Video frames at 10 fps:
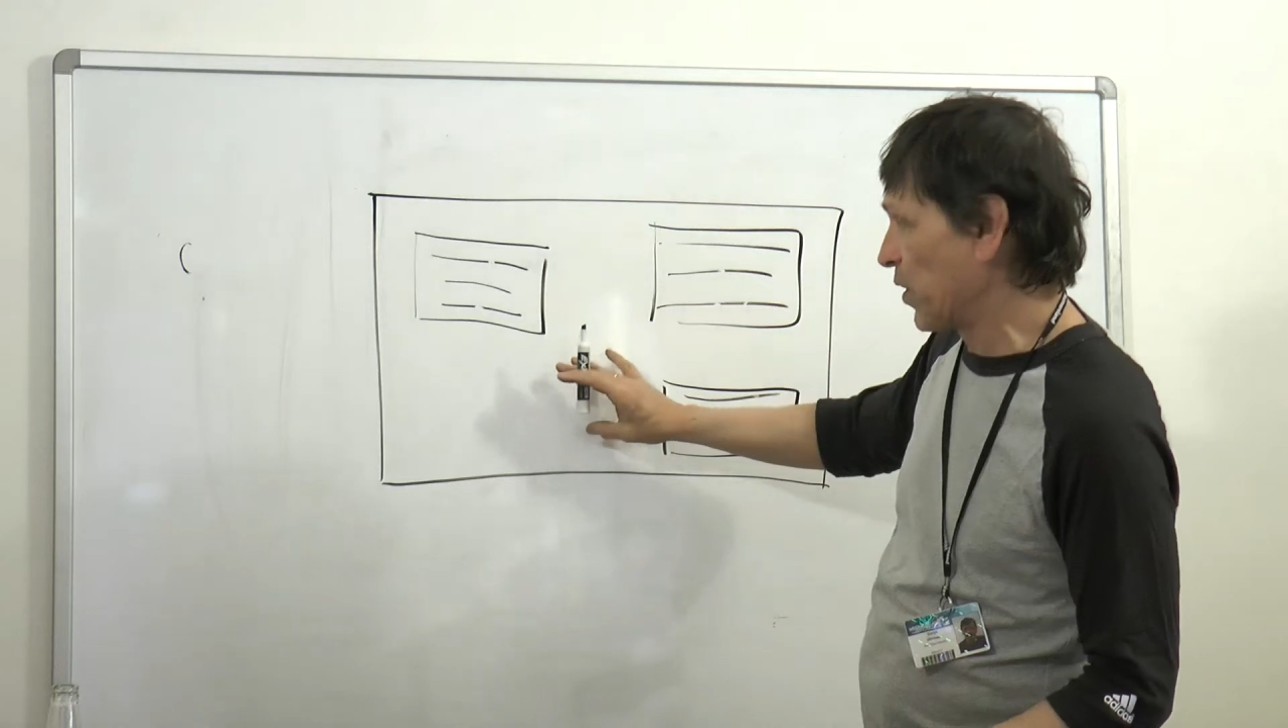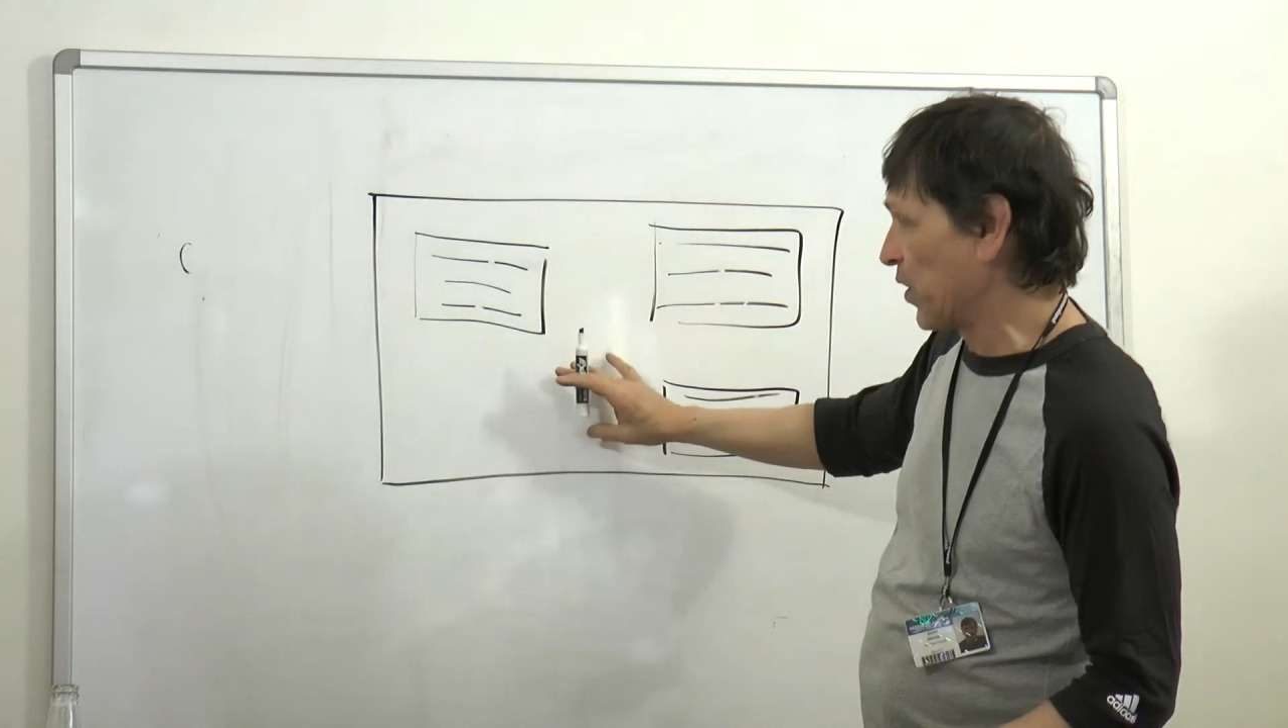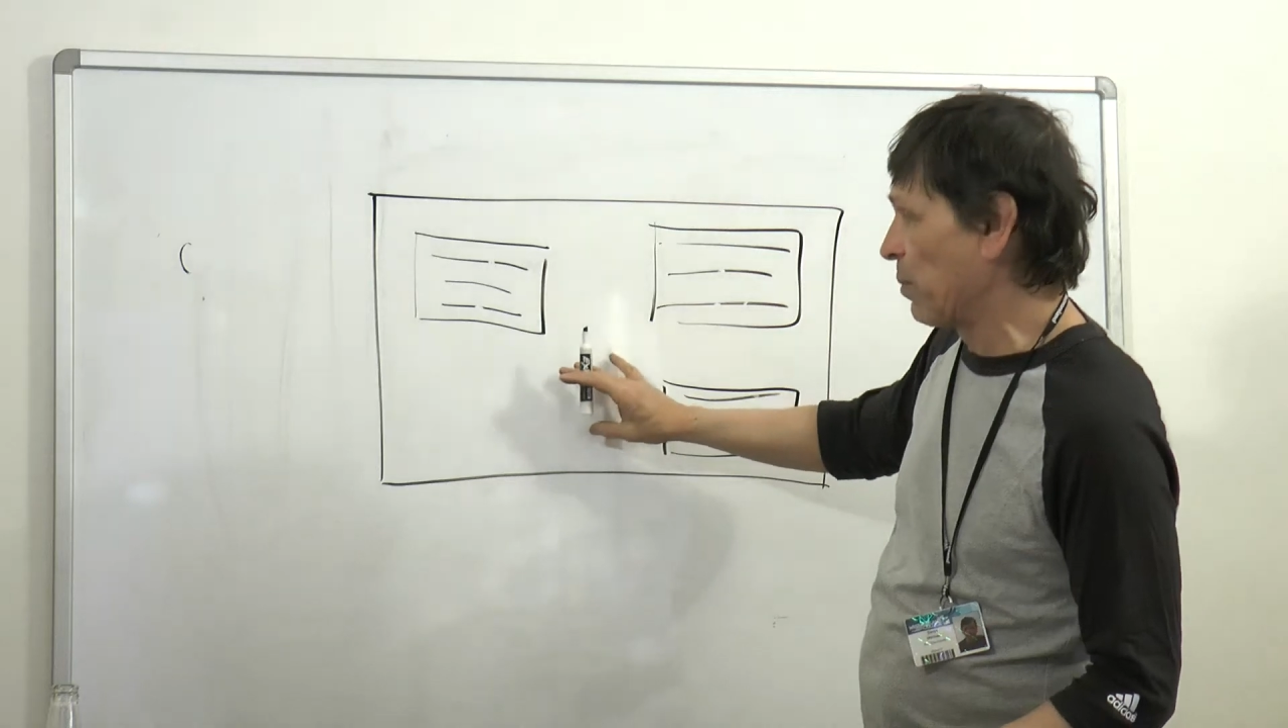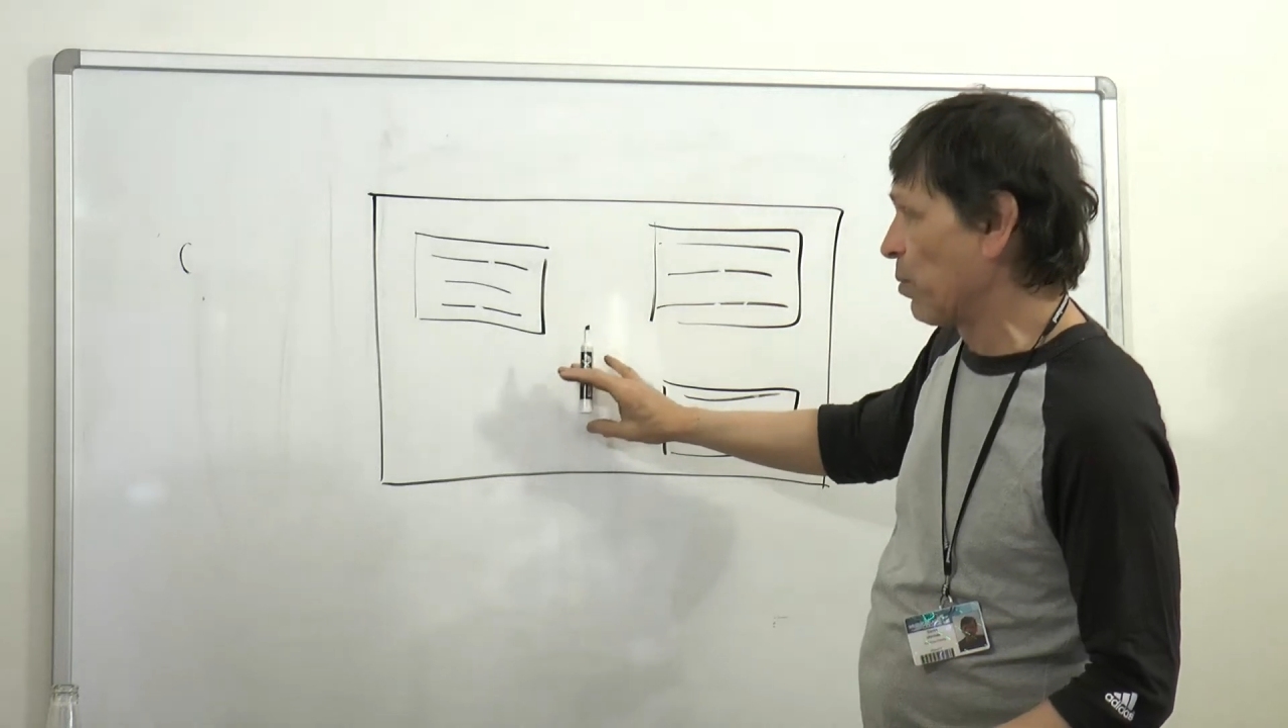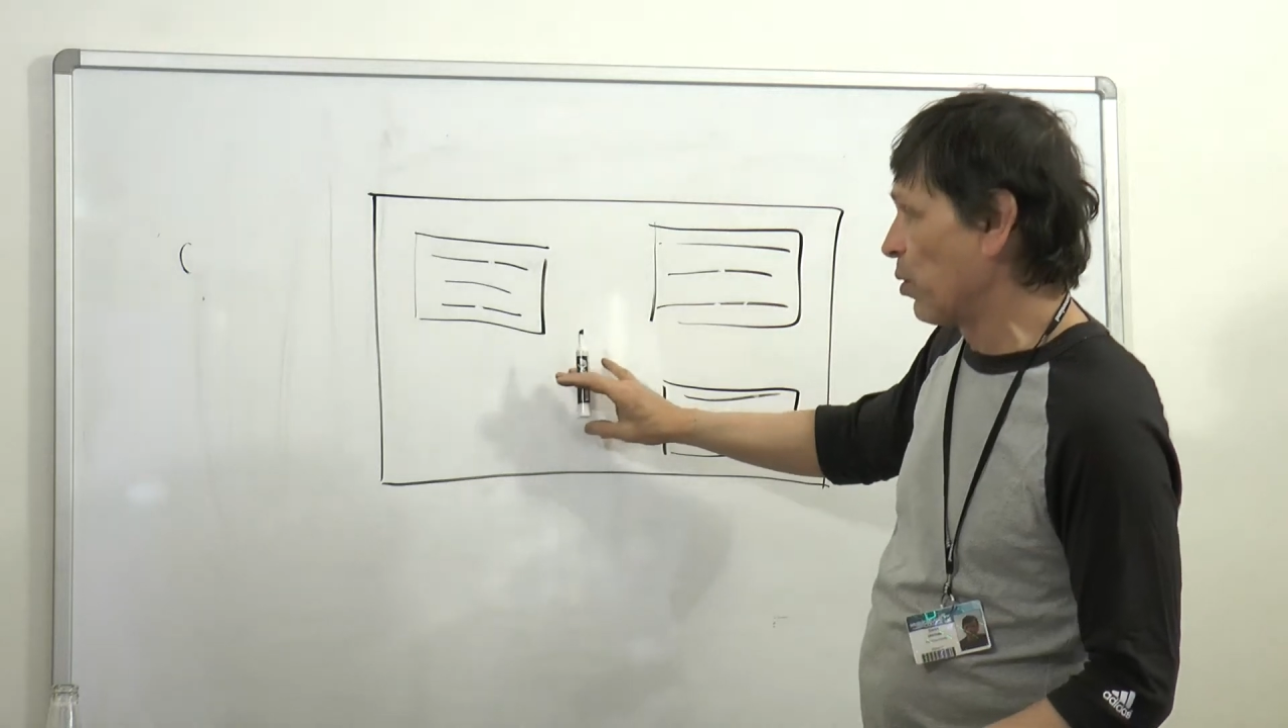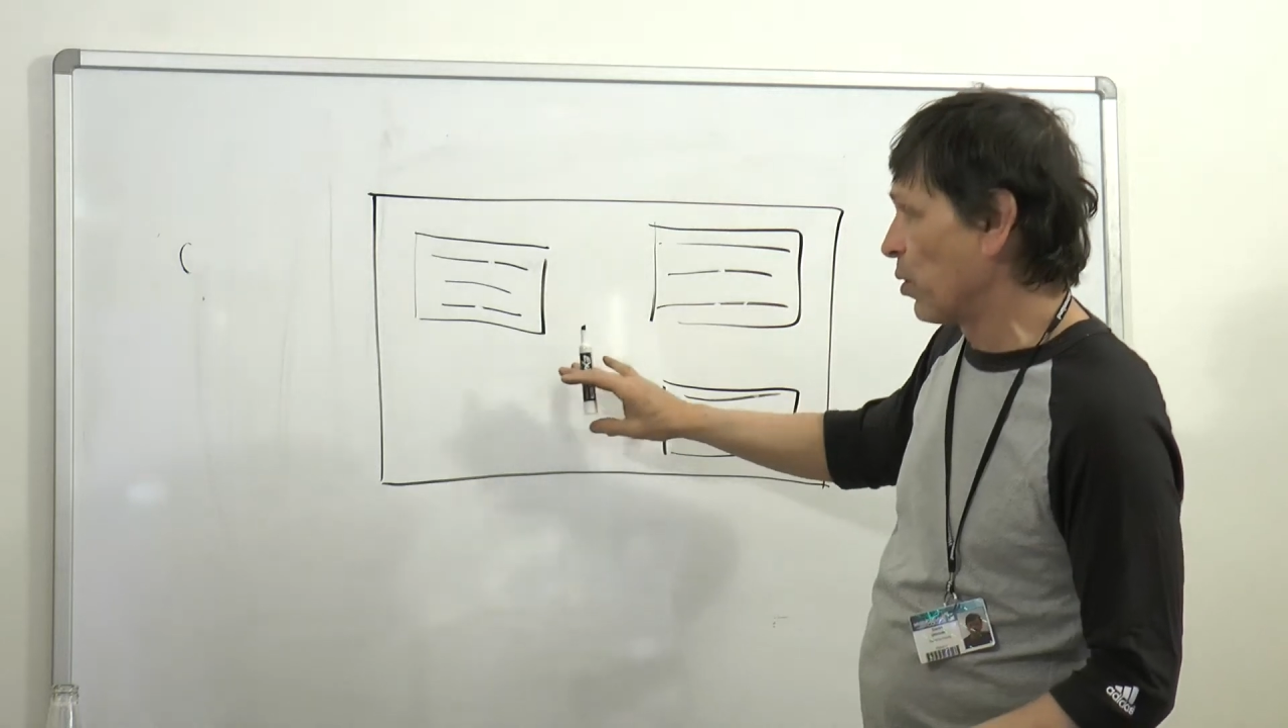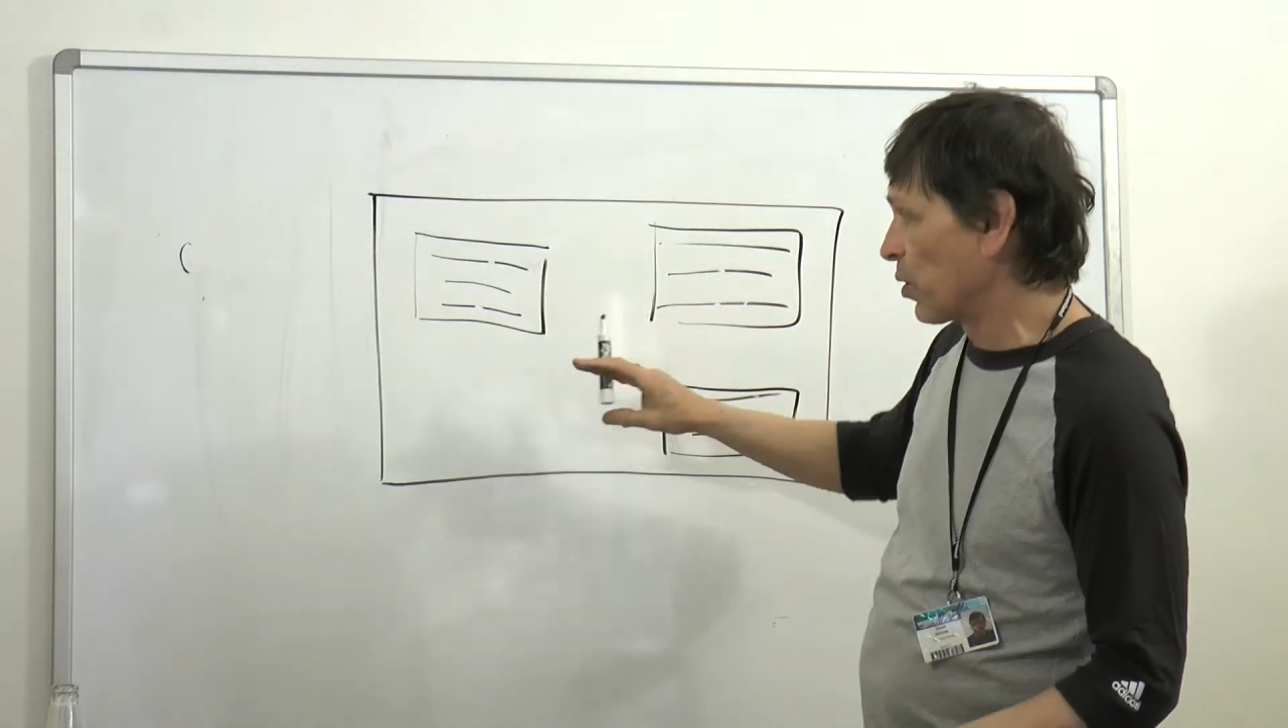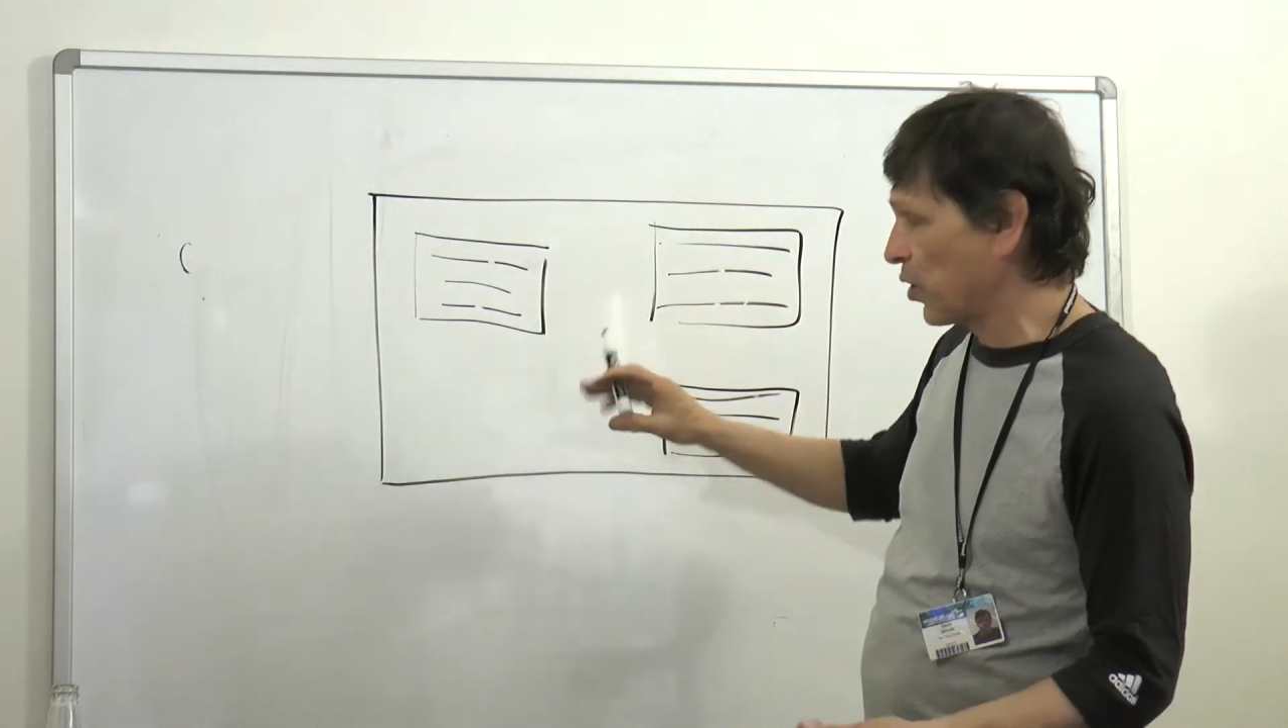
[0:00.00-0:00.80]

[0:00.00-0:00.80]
simple,